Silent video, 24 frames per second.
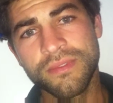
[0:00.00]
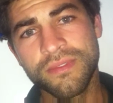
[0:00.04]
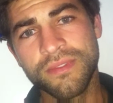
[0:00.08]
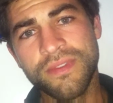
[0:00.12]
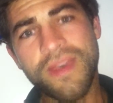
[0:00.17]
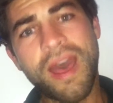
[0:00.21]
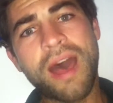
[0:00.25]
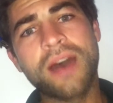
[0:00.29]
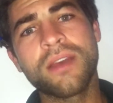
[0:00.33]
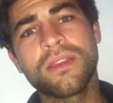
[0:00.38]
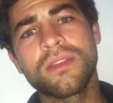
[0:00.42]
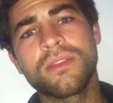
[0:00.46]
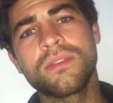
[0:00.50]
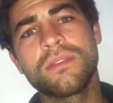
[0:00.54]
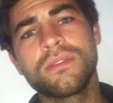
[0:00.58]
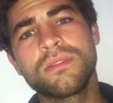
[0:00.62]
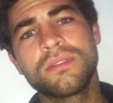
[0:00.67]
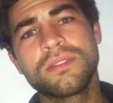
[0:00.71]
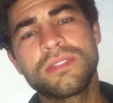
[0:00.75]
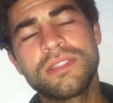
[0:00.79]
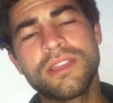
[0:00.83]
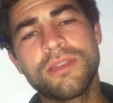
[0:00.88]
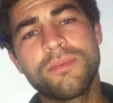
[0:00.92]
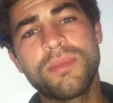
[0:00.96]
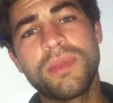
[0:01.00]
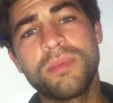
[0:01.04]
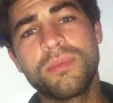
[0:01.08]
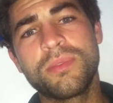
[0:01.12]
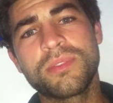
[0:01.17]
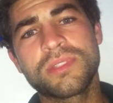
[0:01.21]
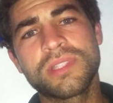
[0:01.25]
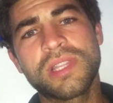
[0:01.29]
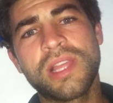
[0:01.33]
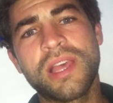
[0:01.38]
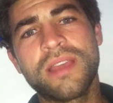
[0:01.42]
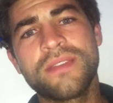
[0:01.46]
value to
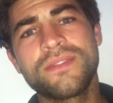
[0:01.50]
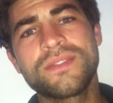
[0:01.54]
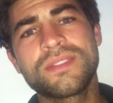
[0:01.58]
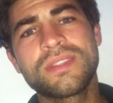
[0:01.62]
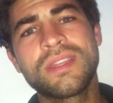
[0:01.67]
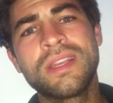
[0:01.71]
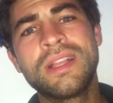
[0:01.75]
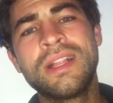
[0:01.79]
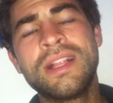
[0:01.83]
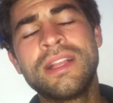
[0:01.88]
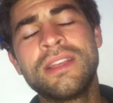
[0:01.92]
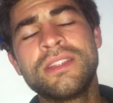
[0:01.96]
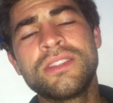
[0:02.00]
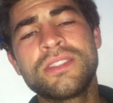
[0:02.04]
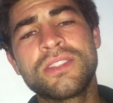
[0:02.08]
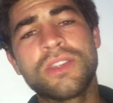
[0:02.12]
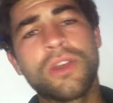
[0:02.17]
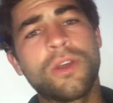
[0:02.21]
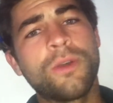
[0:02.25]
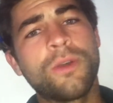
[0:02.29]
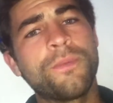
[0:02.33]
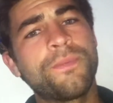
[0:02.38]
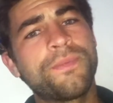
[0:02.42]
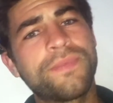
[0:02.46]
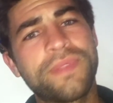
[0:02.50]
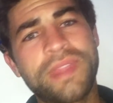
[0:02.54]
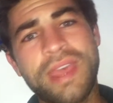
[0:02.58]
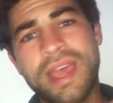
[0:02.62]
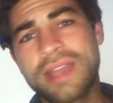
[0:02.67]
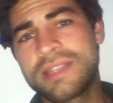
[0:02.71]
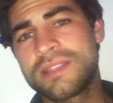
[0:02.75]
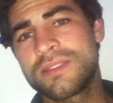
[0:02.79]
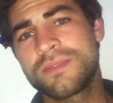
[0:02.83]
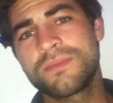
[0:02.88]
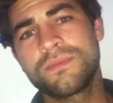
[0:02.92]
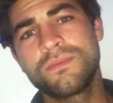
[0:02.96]
people's lives. So
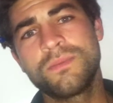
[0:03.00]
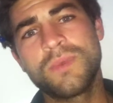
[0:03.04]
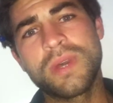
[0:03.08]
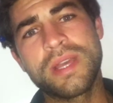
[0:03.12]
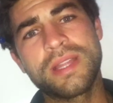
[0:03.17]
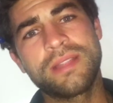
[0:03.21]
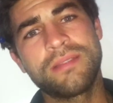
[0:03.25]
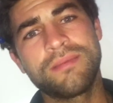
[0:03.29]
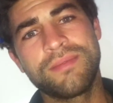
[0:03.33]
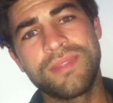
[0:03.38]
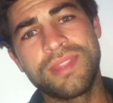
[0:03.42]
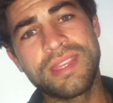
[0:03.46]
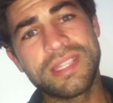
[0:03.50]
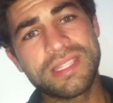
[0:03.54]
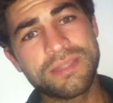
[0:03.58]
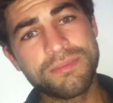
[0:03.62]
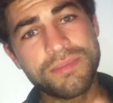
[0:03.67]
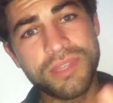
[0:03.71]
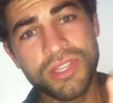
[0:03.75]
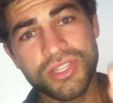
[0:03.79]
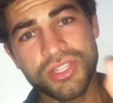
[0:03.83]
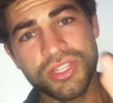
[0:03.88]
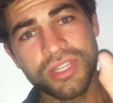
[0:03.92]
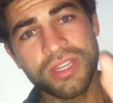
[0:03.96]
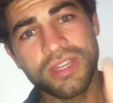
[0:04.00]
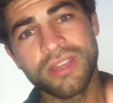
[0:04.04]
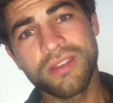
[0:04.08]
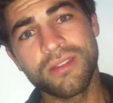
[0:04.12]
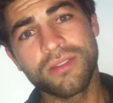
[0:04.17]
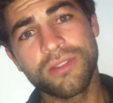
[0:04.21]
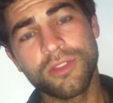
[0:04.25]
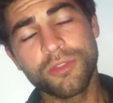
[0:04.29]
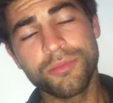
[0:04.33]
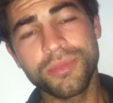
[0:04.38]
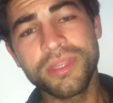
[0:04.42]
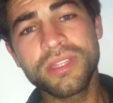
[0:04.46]
that's what this mission here
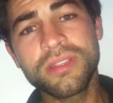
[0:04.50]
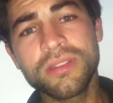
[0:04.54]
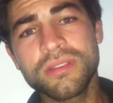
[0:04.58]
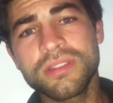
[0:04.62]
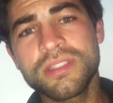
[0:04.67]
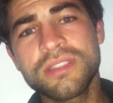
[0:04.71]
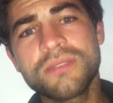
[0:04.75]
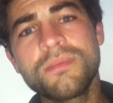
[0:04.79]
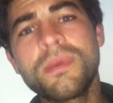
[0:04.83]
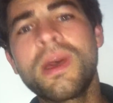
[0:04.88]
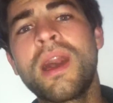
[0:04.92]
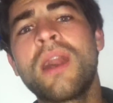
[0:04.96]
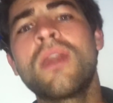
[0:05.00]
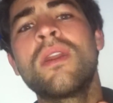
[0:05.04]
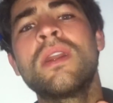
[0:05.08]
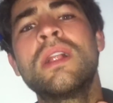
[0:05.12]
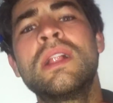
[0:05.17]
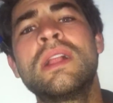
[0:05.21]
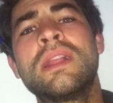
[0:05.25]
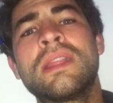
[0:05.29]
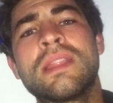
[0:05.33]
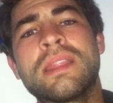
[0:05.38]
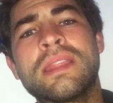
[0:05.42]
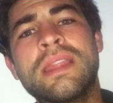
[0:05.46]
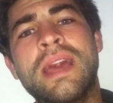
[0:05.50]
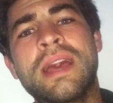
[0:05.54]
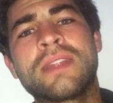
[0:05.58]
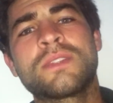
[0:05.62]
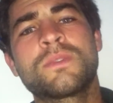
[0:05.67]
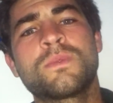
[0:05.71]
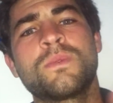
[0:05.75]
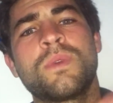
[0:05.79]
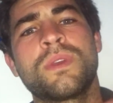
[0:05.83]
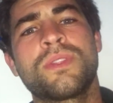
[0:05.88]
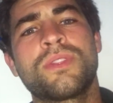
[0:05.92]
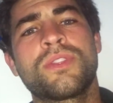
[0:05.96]
in Lobitos is about.
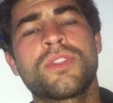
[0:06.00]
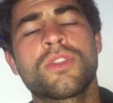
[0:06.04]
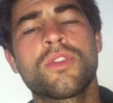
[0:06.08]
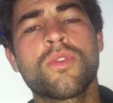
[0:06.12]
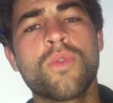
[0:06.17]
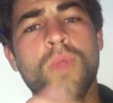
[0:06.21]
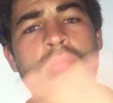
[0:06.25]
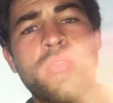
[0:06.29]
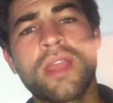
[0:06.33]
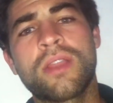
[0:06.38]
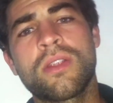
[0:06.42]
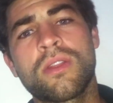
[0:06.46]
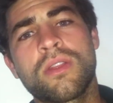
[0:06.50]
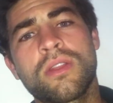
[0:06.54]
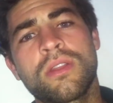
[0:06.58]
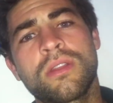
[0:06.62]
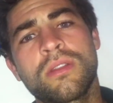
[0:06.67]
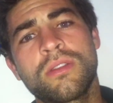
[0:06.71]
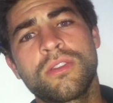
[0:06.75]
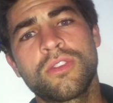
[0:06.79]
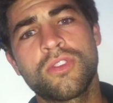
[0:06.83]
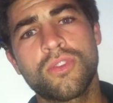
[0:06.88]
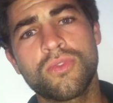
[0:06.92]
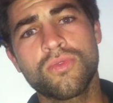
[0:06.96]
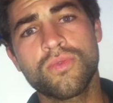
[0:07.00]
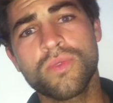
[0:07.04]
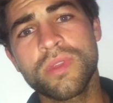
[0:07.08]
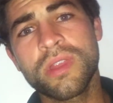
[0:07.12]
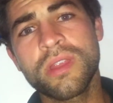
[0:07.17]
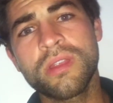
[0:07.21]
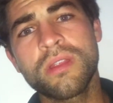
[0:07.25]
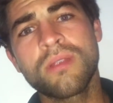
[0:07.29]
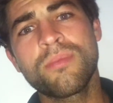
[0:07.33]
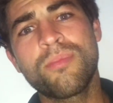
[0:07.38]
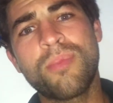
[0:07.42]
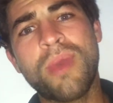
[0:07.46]
That's what the greater
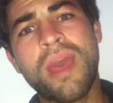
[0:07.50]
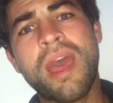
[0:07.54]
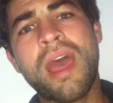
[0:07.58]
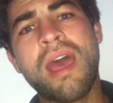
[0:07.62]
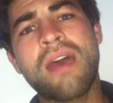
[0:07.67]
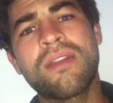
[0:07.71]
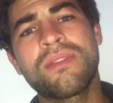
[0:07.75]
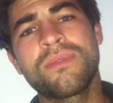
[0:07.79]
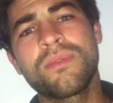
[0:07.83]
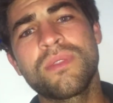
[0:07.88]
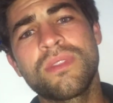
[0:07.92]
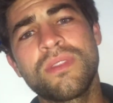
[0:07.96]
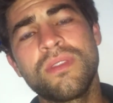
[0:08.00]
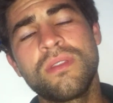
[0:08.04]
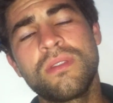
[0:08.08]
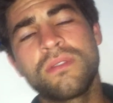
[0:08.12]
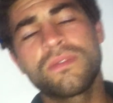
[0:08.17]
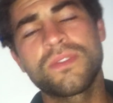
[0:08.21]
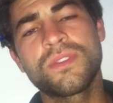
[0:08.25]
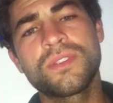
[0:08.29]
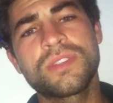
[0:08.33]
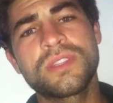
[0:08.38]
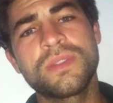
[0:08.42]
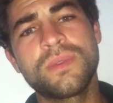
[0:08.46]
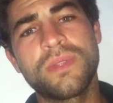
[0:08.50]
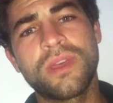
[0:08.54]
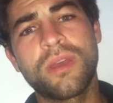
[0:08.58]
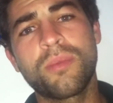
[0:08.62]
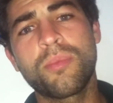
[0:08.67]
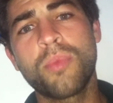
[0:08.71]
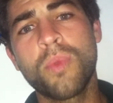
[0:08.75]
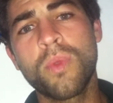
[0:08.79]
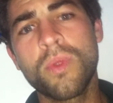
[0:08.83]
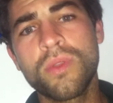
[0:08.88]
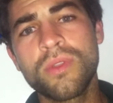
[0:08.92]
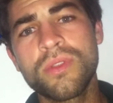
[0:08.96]
career path with University
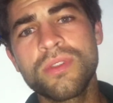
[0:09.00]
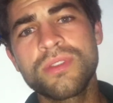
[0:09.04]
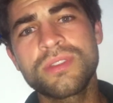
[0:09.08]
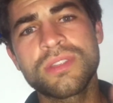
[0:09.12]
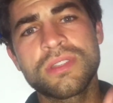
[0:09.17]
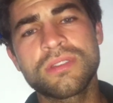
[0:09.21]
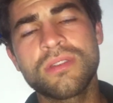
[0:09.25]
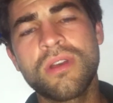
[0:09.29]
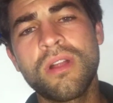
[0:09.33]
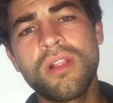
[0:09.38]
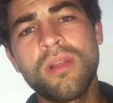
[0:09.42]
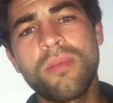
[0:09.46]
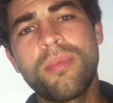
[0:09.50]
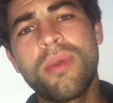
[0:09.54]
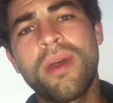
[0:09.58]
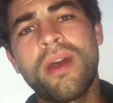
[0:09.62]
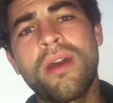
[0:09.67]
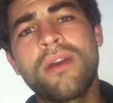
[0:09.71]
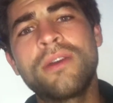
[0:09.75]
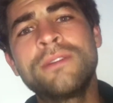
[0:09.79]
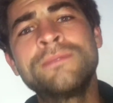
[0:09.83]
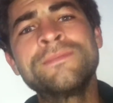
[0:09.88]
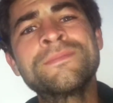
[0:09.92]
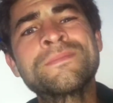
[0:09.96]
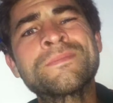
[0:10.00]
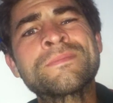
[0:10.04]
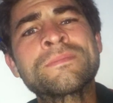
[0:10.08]
Without Borders is all about.